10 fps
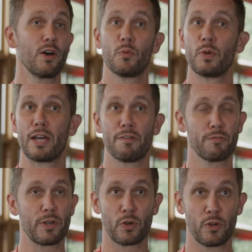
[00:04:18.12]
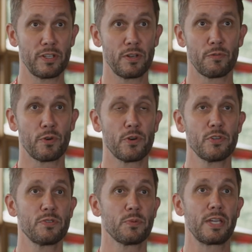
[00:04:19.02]
We have content, of
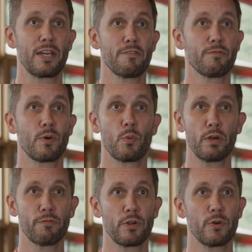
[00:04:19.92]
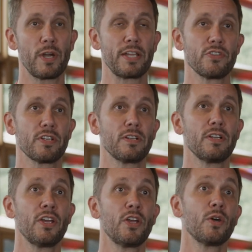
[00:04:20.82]
course, we have a workflow engine,
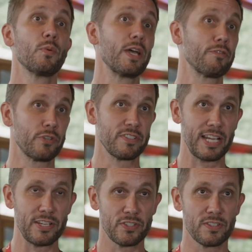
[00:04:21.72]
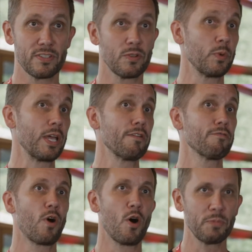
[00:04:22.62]
we have translation, we
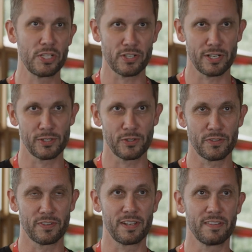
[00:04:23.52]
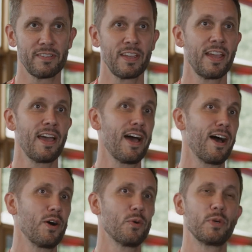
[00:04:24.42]
have omni-channel content,
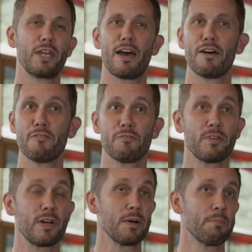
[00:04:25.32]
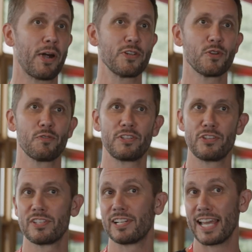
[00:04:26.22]
we have parts of
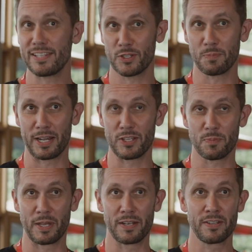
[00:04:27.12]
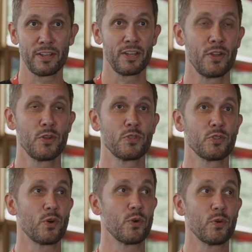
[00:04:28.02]
digital asset management.
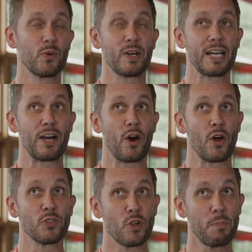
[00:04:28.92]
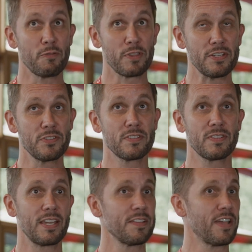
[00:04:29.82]
So on top of
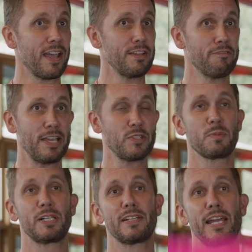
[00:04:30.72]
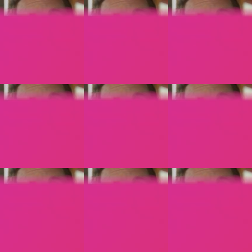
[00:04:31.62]
this, it's highly flexible.